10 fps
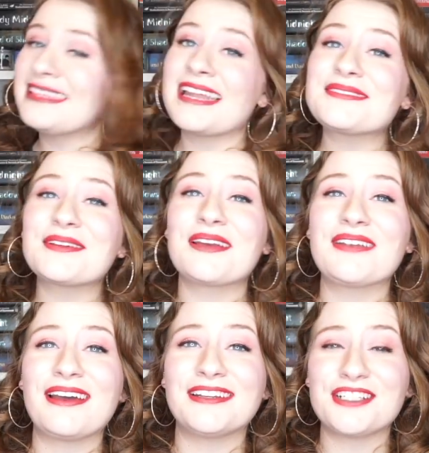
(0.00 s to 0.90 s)
The next book
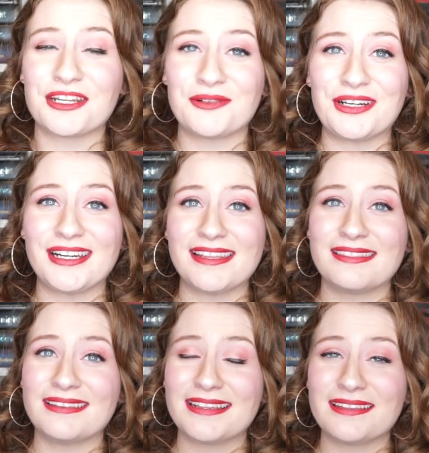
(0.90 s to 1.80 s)
coming out in
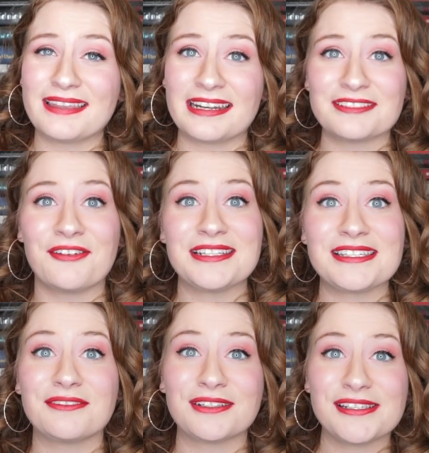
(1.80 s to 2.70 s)
January that is a
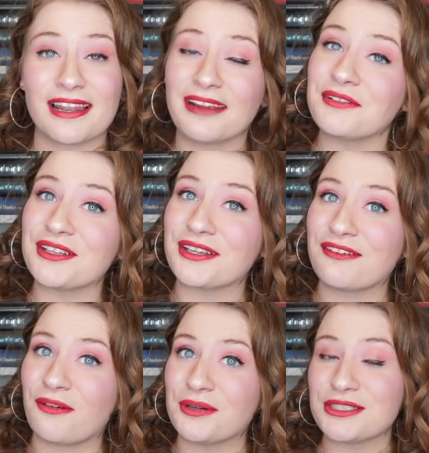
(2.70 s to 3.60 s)
fantasy release that I'm really
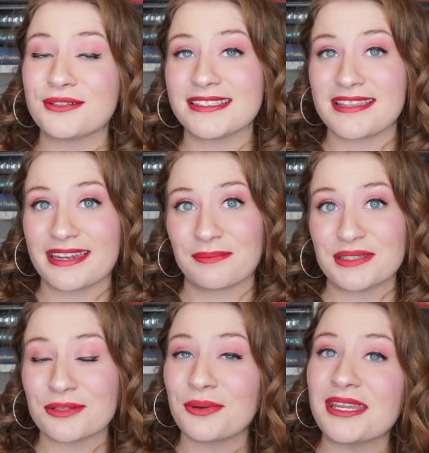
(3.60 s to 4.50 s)
looking forward to is The
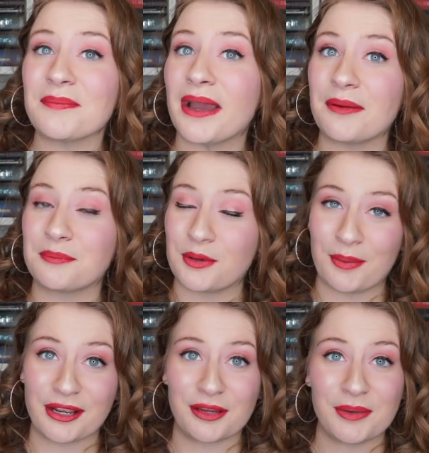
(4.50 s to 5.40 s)
Nameless Queen by
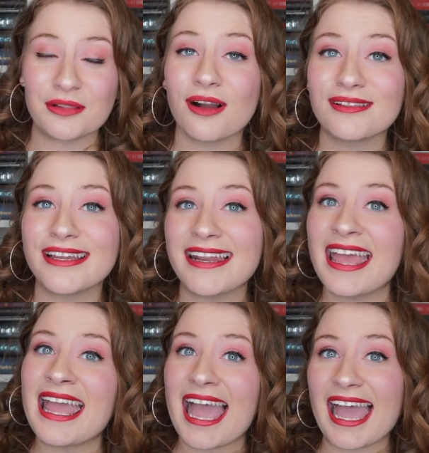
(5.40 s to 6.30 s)
Rebecca McLaughlin,
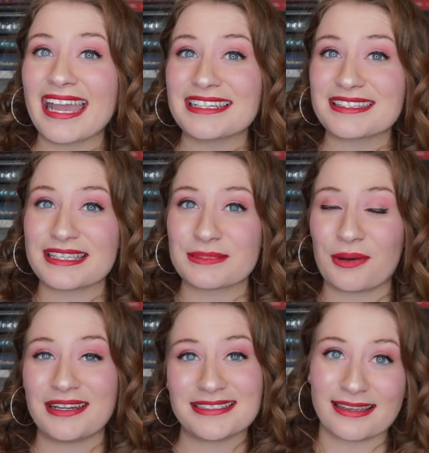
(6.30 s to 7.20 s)
and this
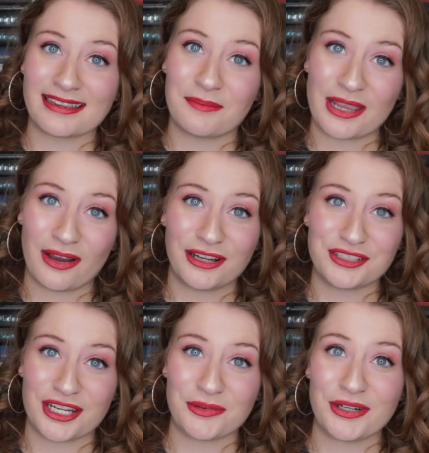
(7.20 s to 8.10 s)
one is again coming out on
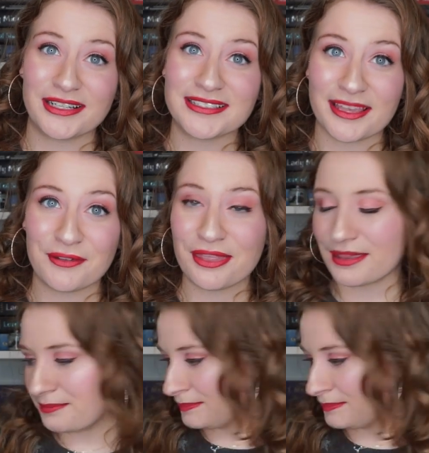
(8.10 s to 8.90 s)
January 7th.